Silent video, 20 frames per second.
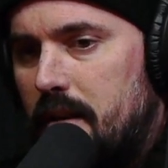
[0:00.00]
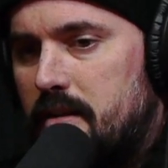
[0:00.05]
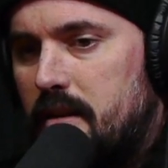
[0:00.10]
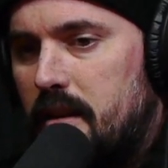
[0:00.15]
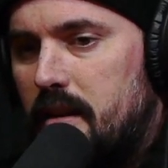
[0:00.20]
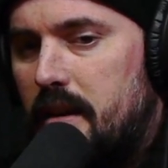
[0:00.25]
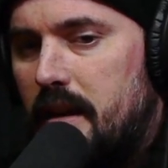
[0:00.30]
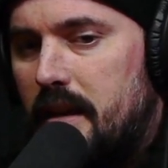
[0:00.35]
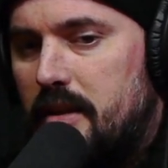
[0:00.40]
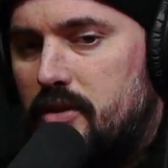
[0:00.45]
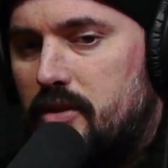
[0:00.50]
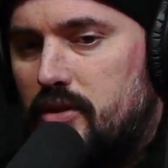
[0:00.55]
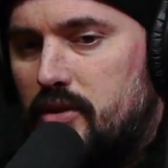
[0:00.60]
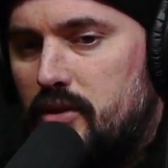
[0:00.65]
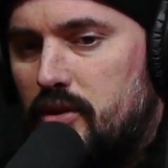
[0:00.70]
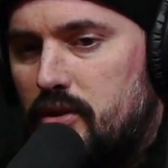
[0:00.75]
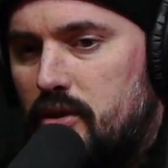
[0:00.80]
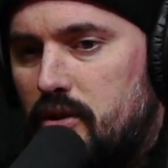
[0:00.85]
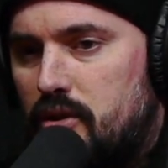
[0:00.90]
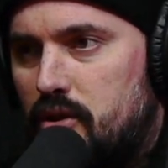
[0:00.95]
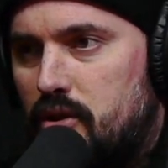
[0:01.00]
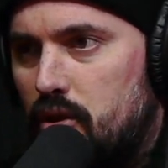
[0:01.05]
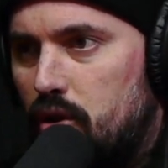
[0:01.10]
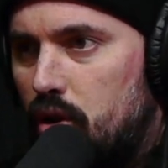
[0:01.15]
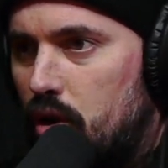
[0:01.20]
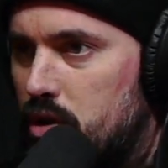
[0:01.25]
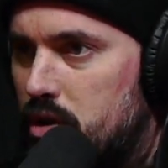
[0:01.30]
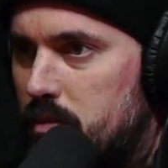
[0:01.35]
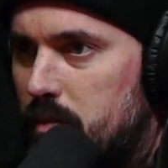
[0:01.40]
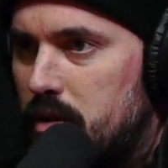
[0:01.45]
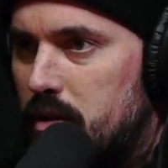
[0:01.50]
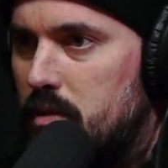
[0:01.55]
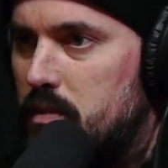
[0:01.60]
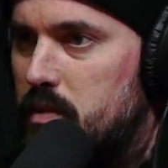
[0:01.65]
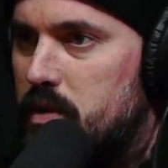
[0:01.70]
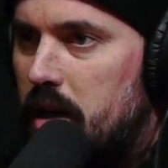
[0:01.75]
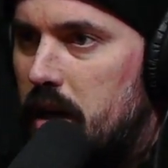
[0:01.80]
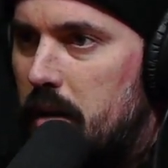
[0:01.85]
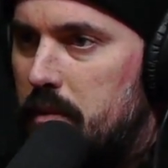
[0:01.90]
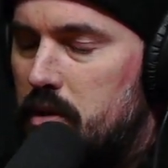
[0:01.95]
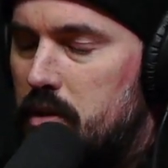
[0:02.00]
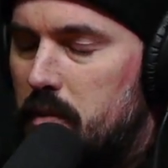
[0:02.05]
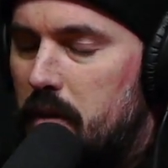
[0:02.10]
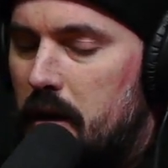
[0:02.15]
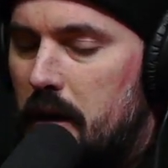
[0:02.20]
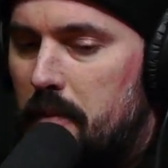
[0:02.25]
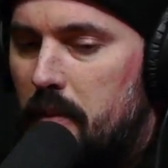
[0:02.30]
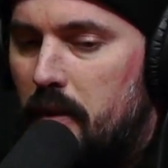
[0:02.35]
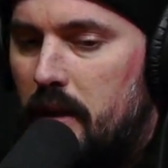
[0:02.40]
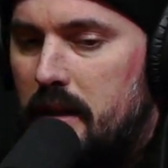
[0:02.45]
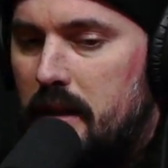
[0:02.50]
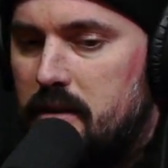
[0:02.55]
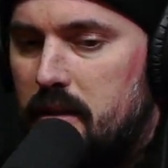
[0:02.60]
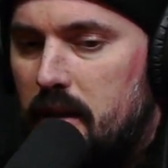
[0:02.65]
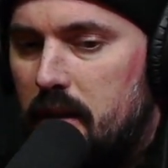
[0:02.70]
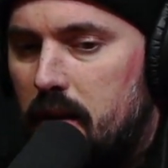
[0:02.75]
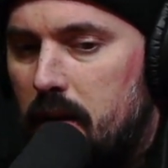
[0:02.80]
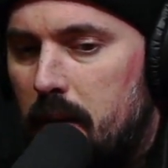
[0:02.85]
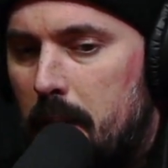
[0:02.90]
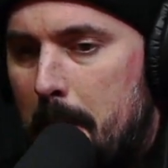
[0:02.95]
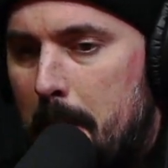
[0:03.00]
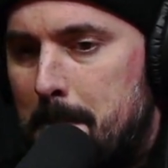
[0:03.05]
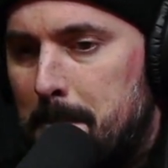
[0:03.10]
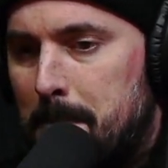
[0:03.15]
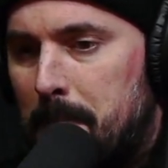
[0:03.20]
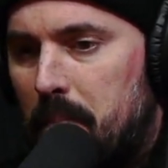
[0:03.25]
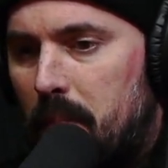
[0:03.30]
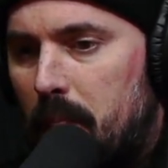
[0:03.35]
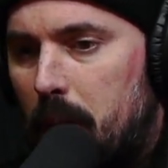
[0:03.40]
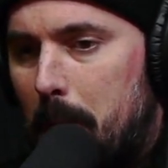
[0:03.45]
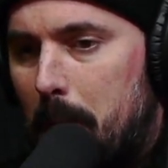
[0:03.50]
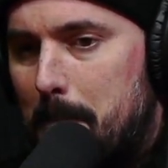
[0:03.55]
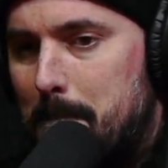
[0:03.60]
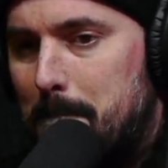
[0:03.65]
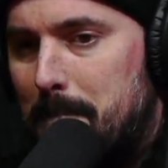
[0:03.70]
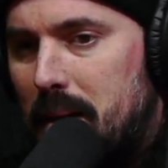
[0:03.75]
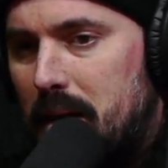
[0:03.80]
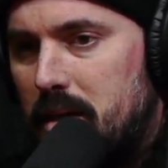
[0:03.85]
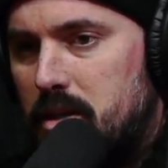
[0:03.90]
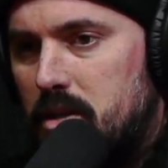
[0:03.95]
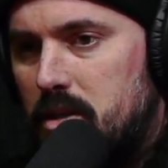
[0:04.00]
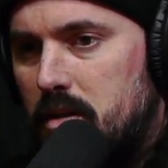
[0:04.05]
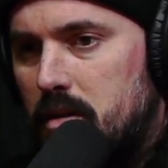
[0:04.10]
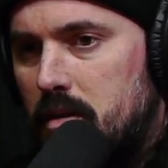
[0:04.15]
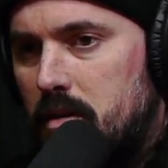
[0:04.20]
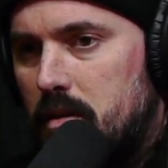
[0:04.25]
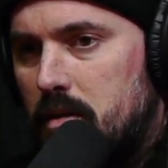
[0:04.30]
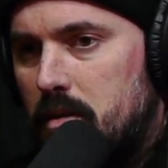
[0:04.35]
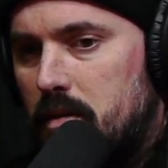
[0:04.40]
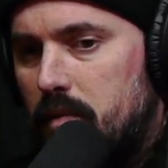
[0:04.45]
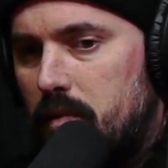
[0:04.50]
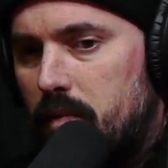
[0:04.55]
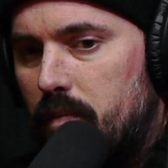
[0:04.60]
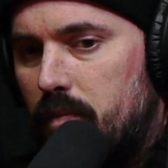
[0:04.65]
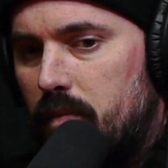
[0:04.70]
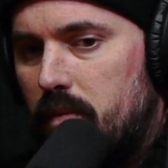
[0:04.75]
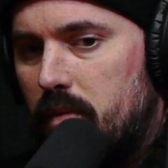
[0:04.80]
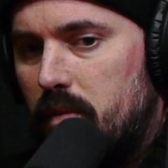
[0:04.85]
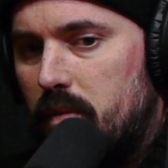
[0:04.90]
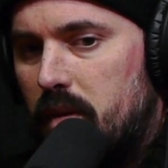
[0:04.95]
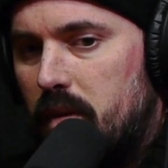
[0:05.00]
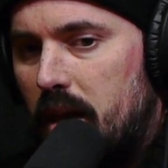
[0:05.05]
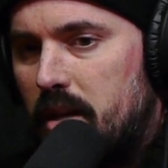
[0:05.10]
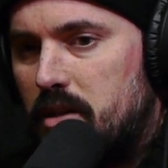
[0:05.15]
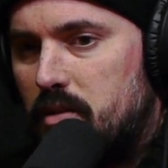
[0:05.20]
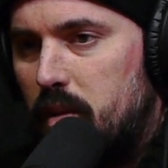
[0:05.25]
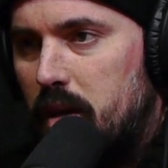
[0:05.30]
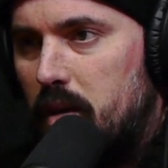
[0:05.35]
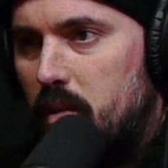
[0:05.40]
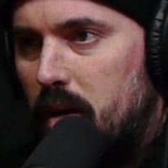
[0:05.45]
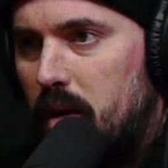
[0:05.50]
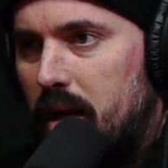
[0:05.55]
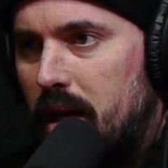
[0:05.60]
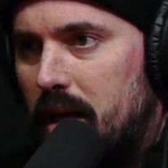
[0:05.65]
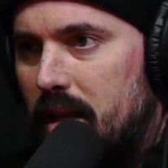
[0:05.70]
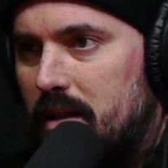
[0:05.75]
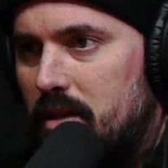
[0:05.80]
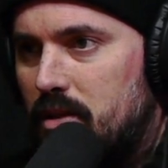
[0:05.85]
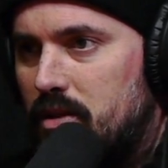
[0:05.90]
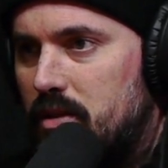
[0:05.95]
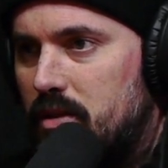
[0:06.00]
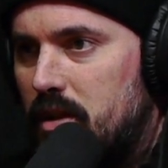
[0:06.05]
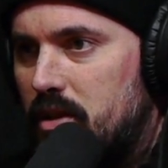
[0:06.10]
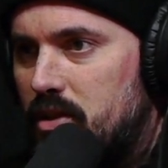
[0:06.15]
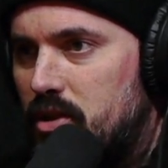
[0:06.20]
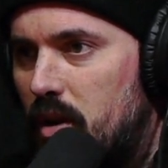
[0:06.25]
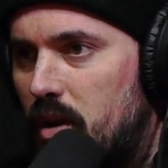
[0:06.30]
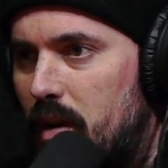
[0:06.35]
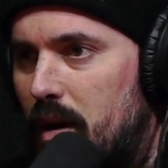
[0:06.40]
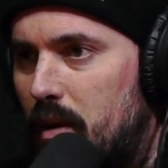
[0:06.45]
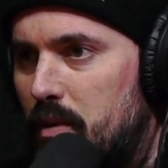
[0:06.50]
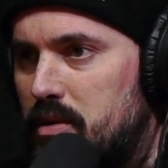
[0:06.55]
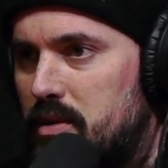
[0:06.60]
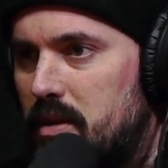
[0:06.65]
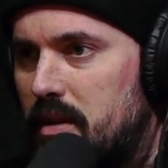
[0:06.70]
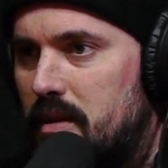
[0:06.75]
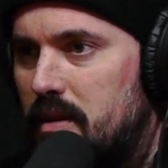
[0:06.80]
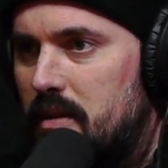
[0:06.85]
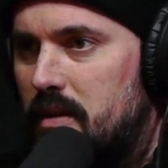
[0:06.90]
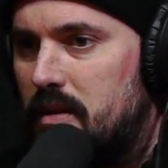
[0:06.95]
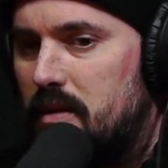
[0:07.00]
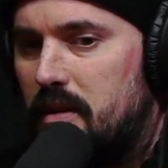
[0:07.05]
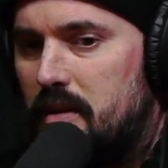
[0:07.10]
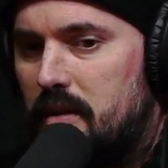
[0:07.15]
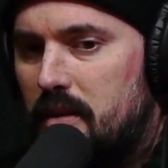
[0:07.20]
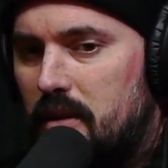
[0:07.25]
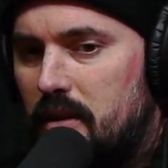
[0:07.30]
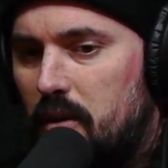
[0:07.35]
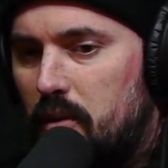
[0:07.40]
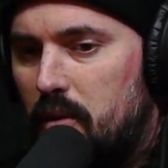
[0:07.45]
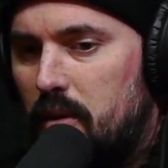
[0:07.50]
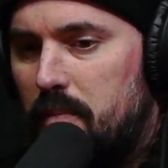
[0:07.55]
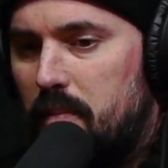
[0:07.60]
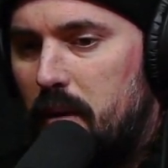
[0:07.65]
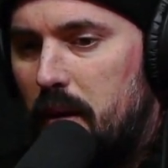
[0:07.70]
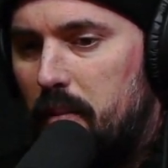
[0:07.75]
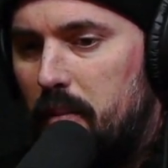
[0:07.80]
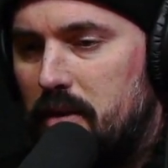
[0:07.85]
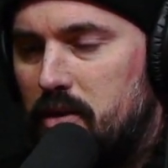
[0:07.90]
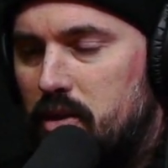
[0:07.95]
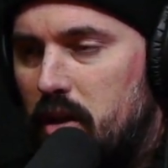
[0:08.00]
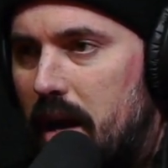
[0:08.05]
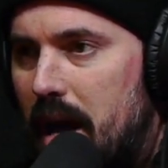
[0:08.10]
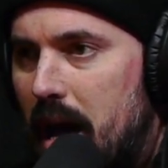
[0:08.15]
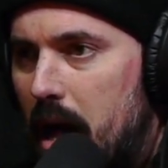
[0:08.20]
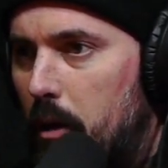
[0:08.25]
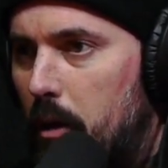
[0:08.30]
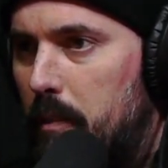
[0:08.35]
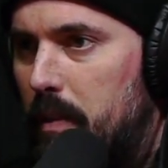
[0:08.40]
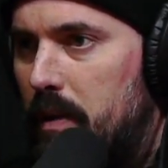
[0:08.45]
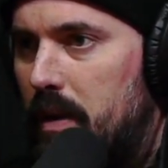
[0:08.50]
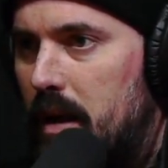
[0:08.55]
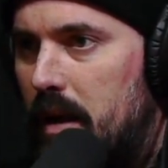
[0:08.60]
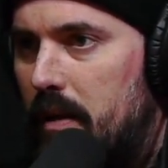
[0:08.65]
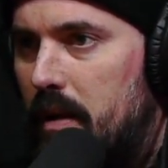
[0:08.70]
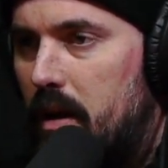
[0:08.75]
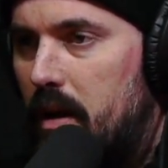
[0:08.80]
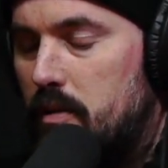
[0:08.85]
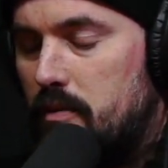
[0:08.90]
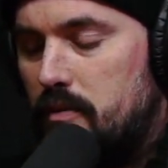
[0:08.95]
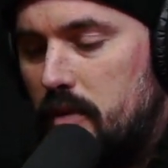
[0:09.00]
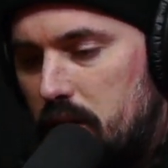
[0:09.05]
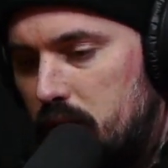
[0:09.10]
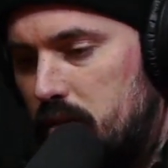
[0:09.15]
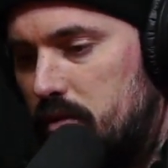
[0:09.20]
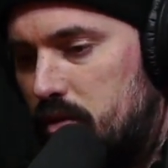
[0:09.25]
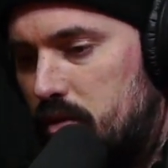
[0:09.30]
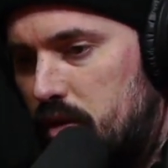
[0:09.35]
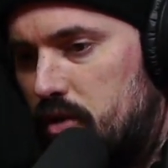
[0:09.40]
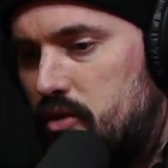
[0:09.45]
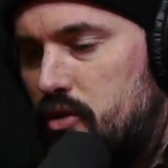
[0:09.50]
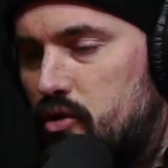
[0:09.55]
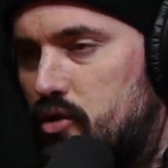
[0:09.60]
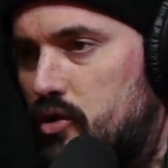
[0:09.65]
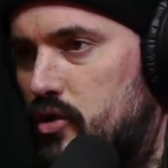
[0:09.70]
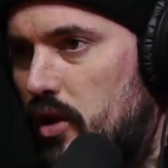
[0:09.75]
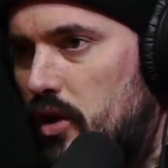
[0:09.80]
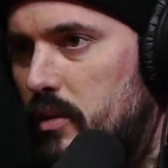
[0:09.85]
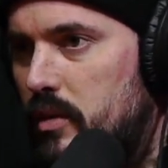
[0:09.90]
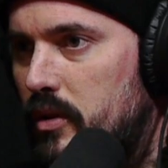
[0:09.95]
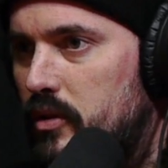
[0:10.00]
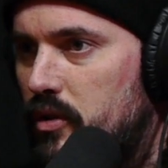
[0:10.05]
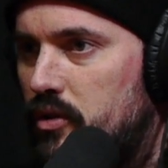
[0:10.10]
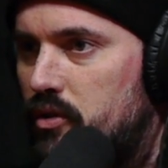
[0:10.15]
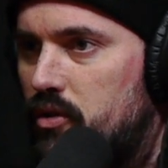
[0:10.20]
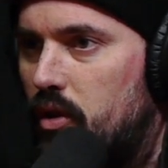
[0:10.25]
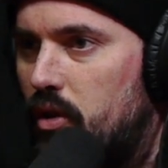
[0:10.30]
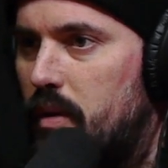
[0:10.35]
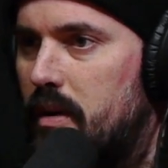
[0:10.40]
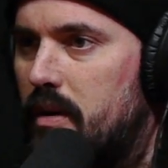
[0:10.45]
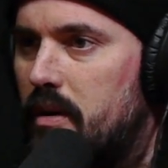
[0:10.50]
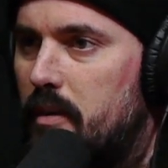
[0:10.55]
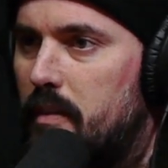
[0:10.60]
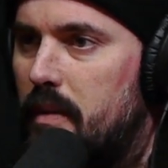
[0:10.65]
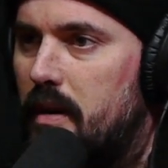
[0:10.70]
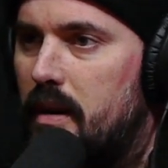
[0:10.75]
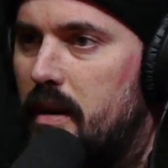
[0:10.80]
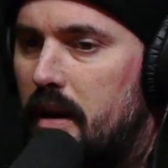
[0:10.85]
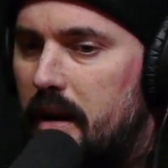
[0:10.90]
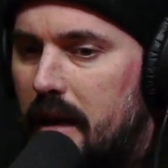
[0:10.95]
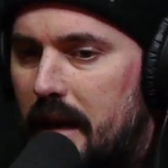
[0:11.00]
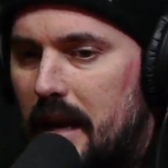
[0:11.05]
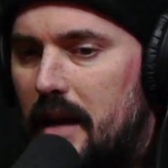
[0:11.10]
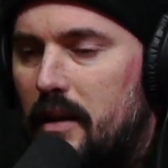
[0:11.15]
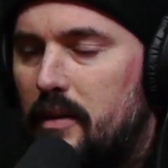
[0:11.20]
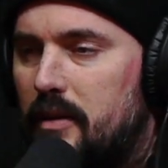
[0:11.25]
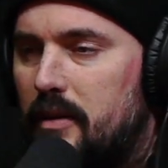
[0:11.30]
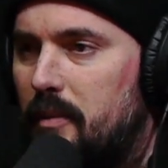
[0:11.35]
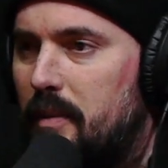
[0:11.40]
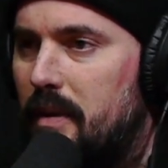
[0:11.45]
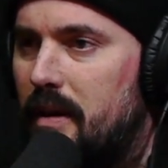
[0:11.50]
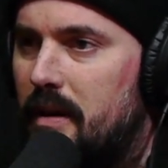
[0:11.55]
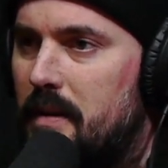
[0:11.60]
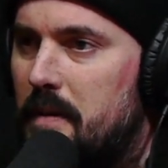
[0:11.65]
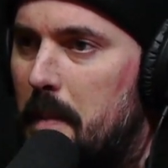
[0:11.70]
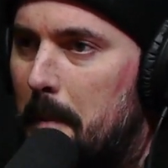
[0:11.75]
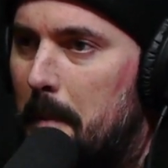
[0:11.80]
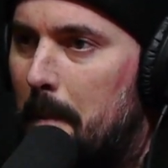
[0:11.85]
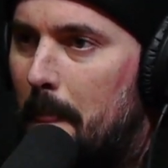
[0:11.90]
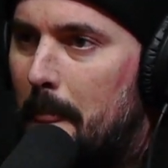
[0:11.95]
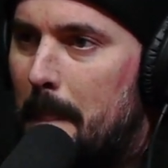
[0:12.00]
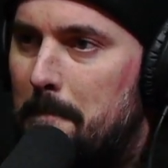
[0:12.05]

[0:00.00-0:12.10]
And it's like, it's such a chore to me sometimes, you know what I mean? But then it's like, imagine next week when I get the show out and, you know, the people it's going to help. And I go, let's just do it. You know what I mean? And I get out, you know what I mean?